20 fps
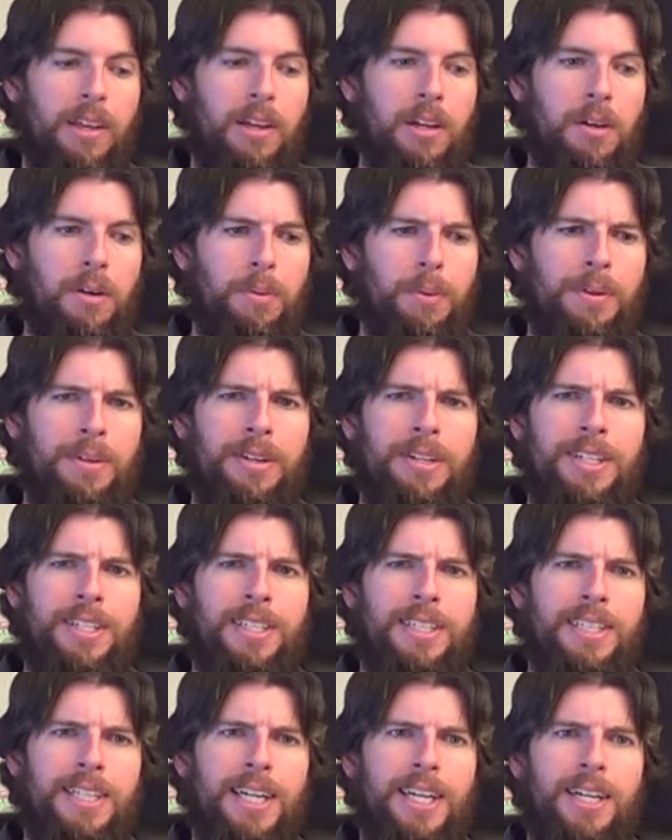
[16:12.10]
Well, they're
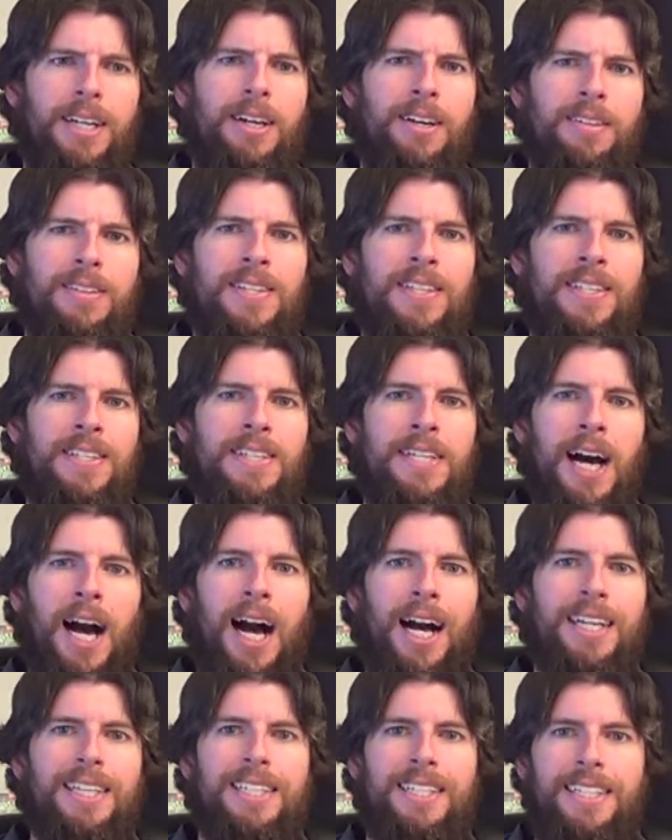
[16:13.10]
just sitting on this
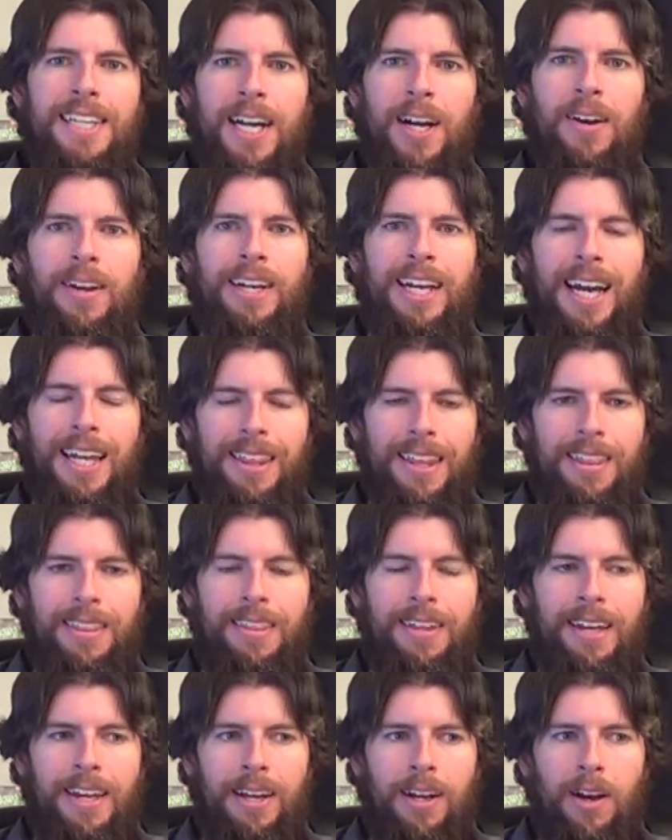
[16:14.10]
dock staring at the
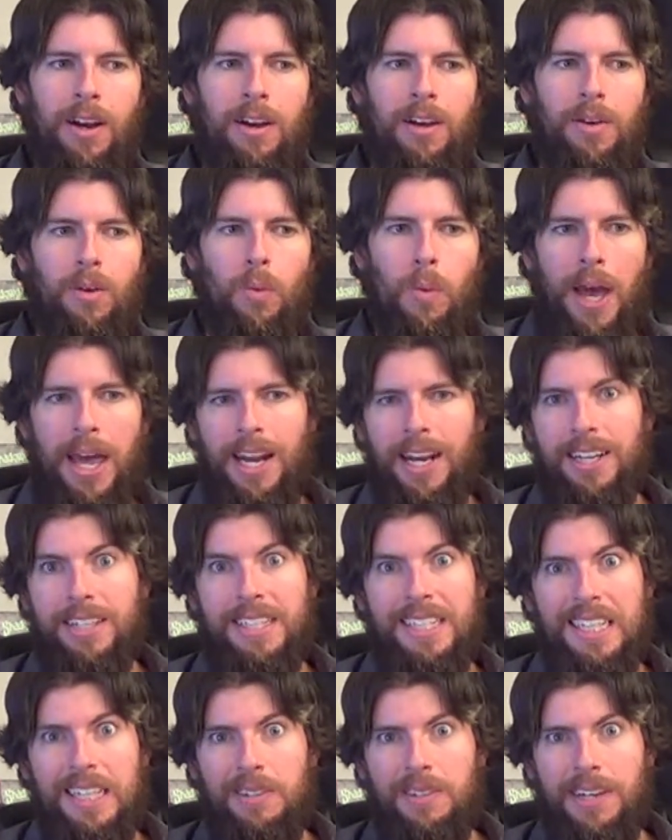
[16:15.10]
thing, waiting to
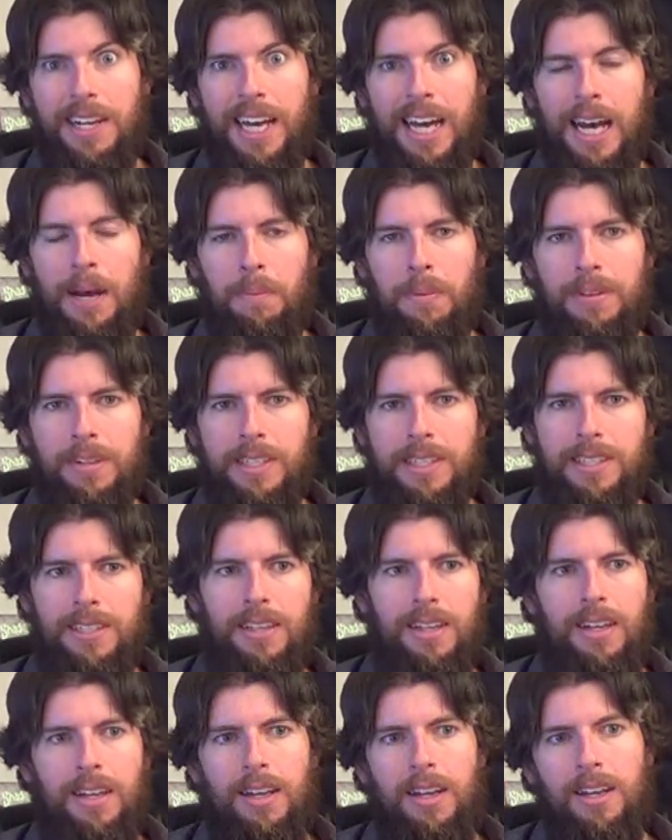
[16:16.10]
see what
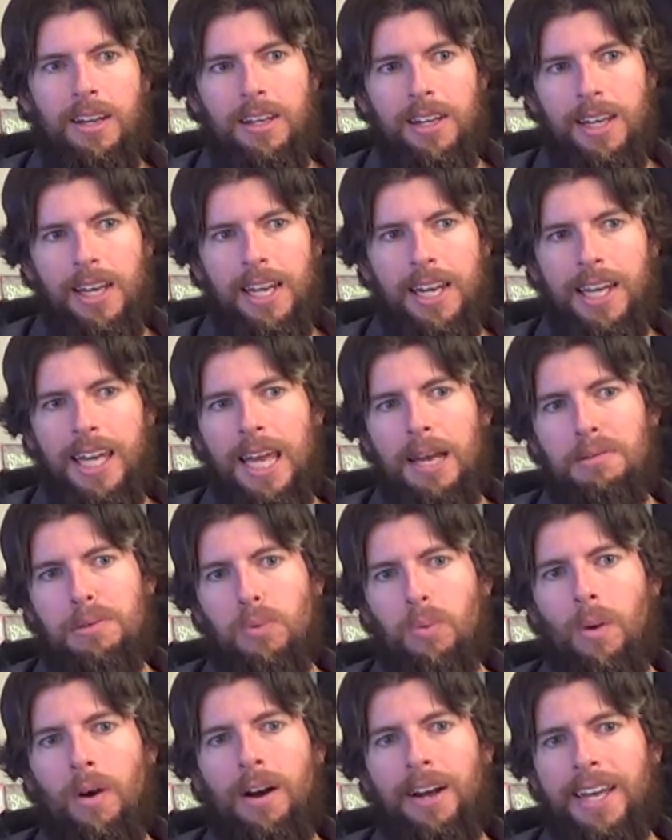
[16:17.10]
happens. And it
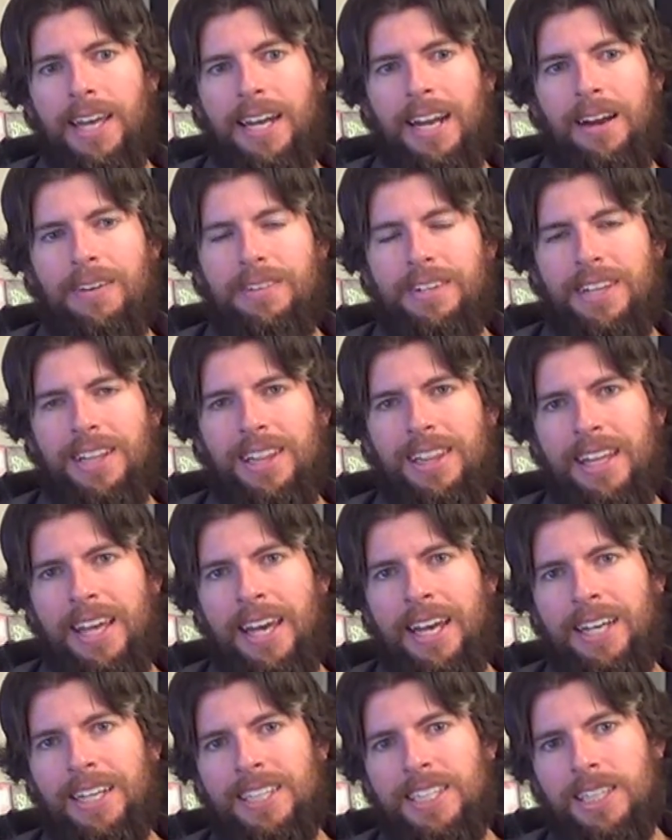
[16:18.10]
keeps walking out into the
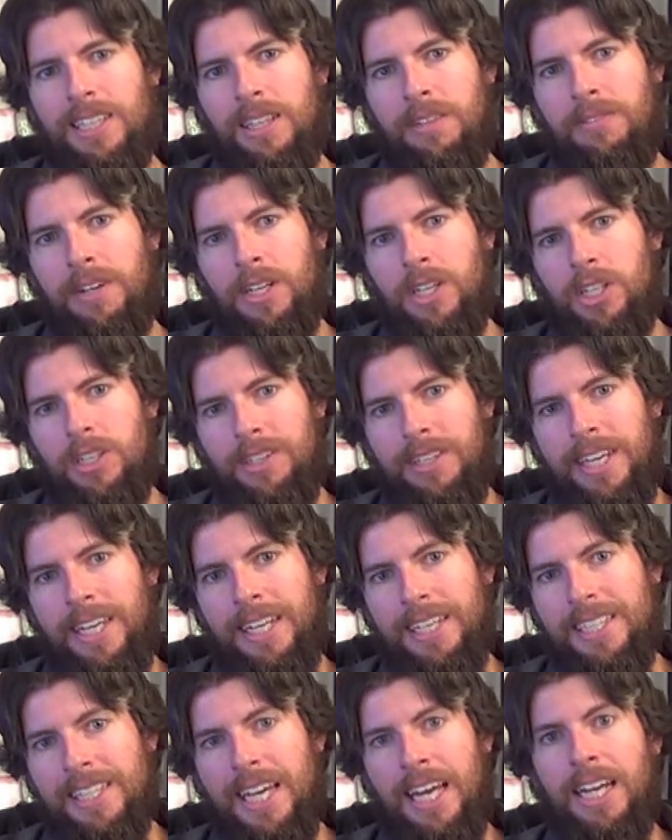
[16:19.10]
lake until eventually
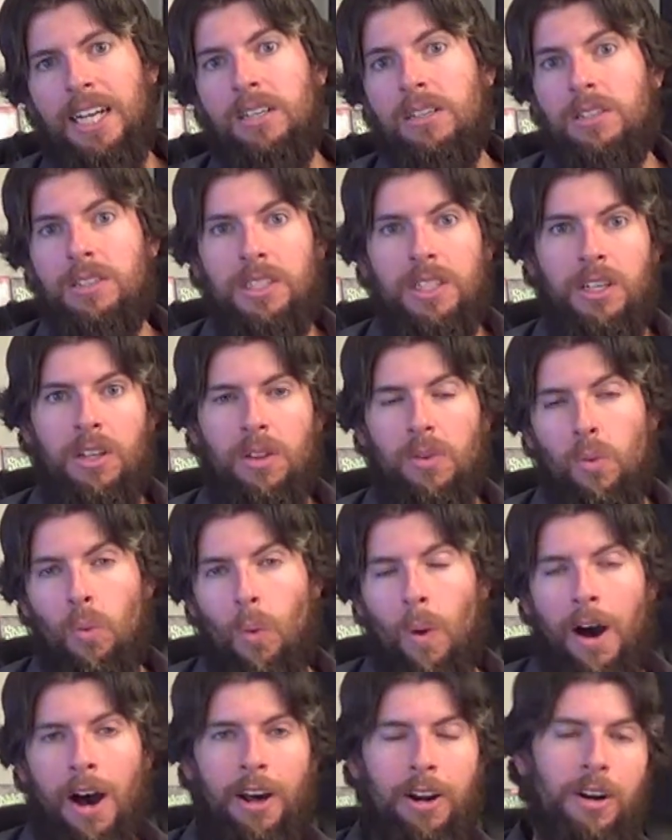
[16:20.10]
its head goes under the
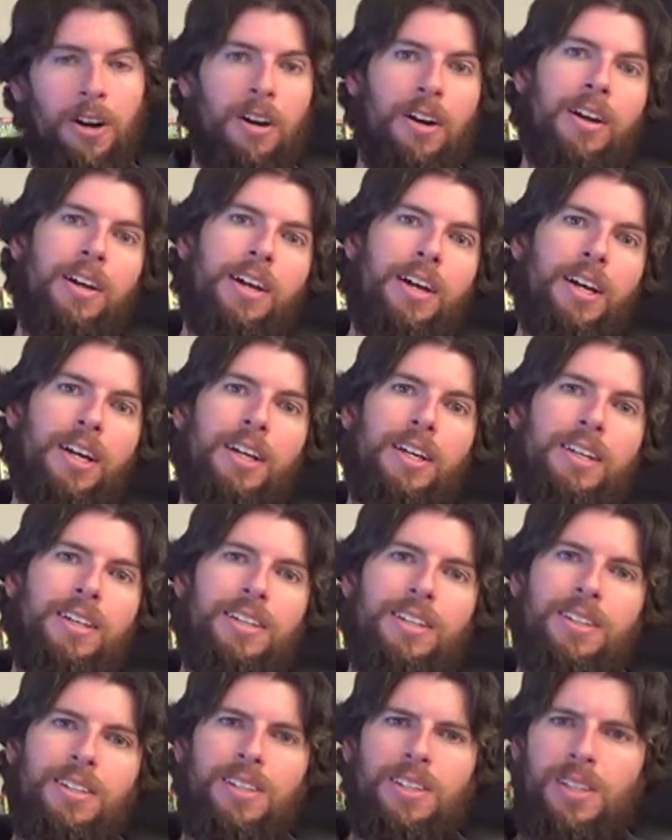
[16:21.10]
water.
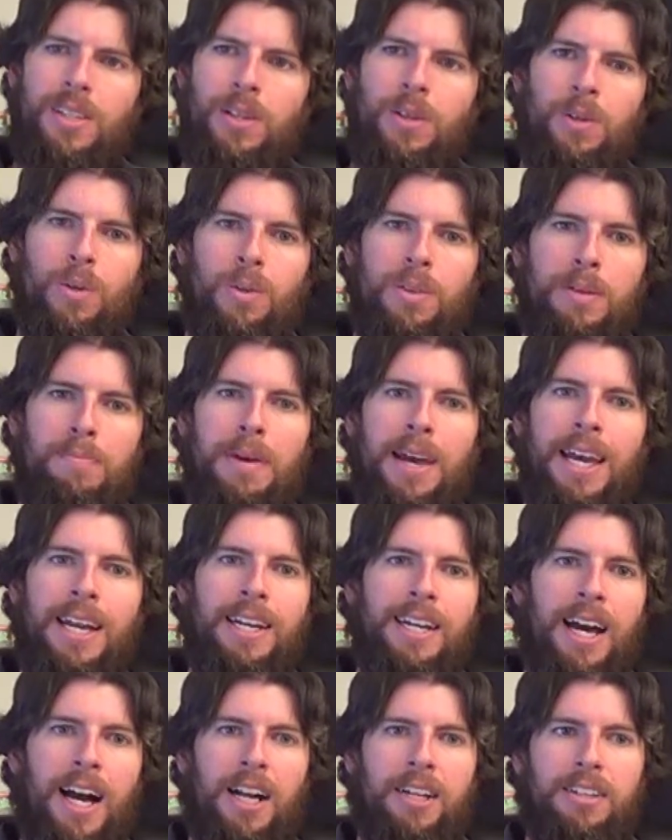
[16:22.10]
So the
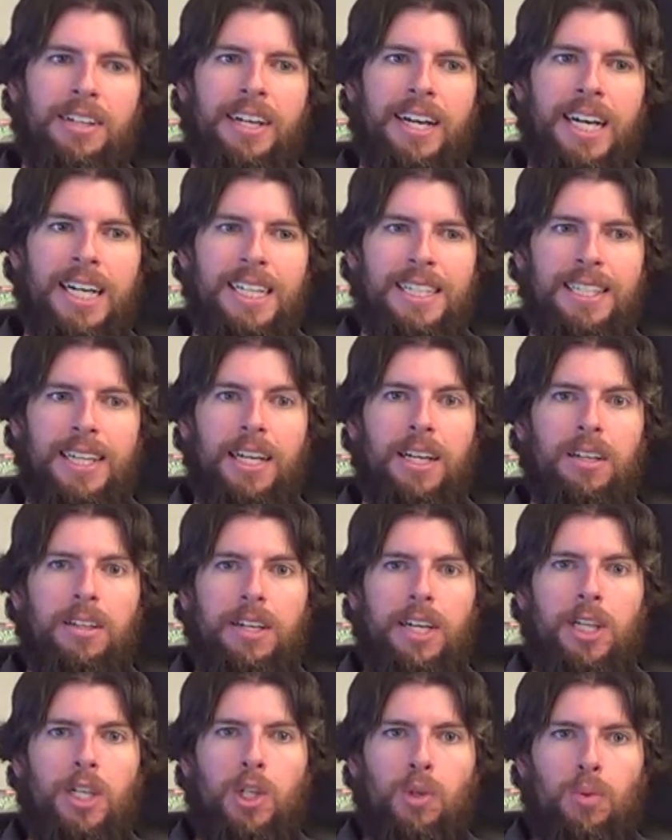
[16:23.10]
main doctor guy is like,
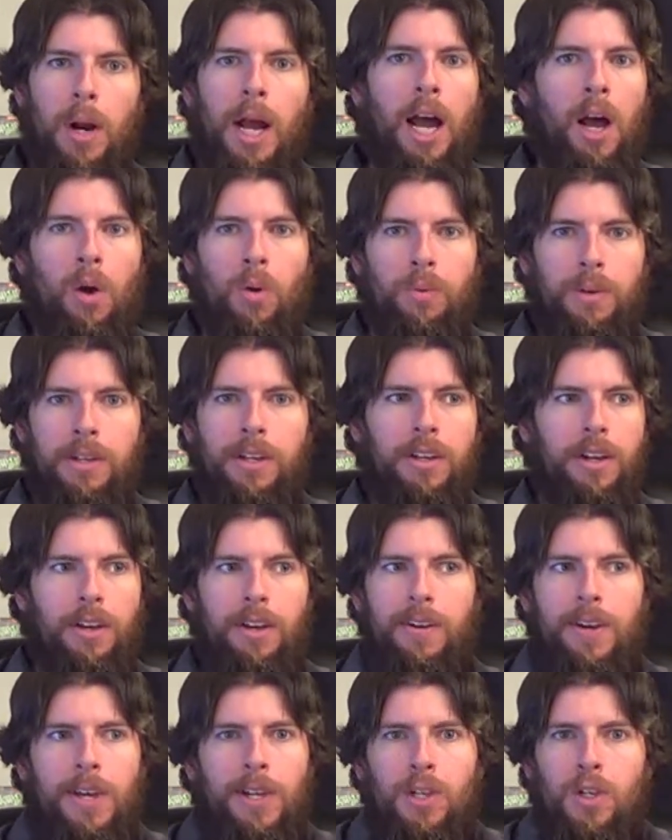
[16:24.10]
"It drowned!
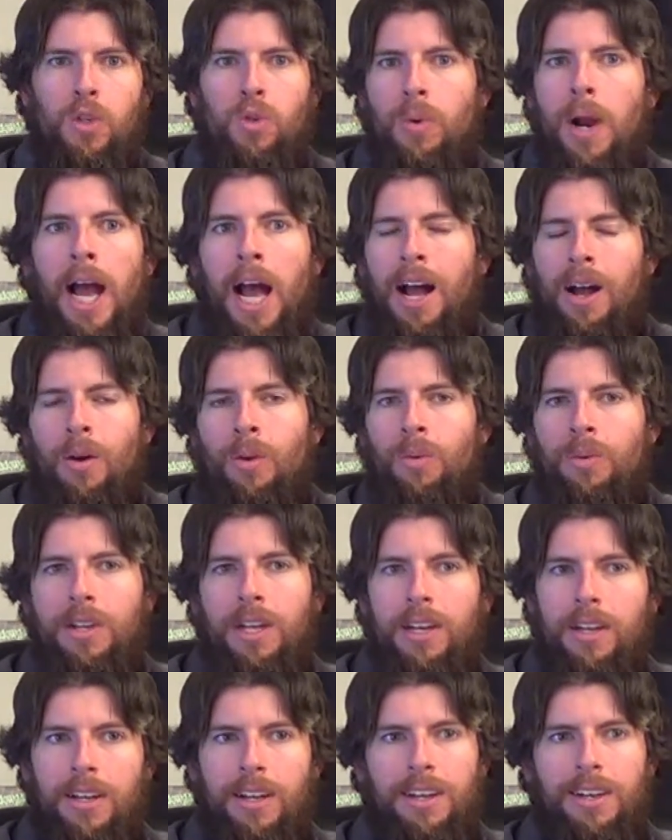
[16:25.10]
It drowned!
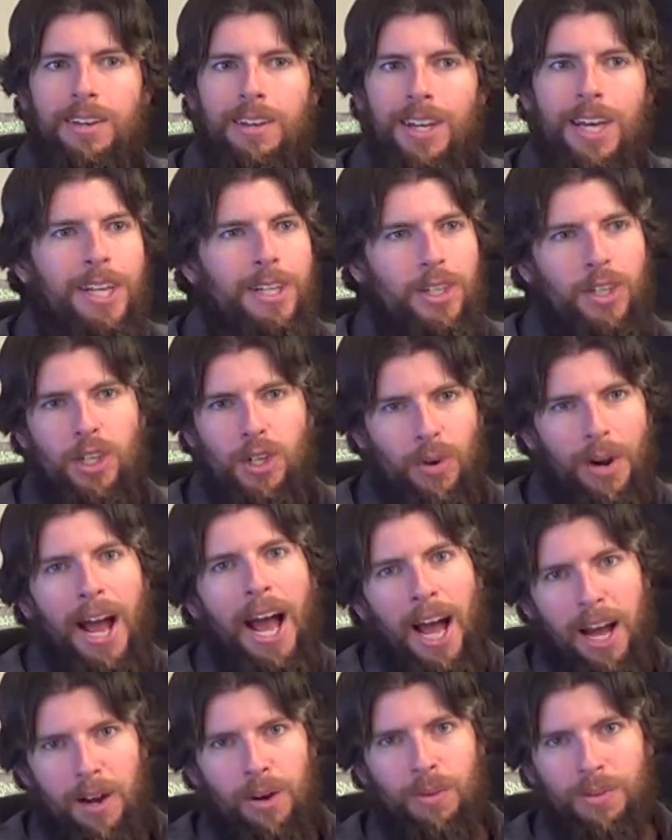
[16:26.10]
It
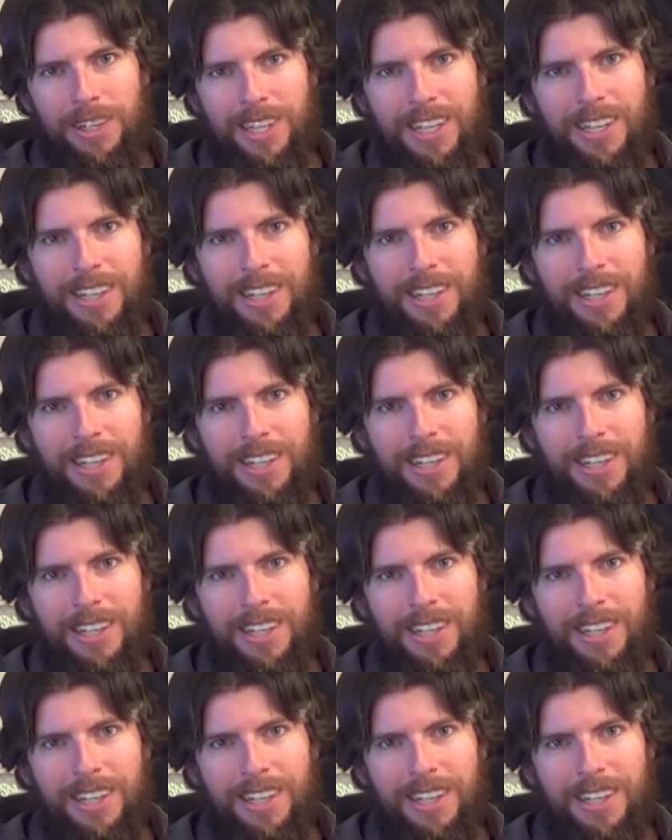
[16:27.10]
drowned!"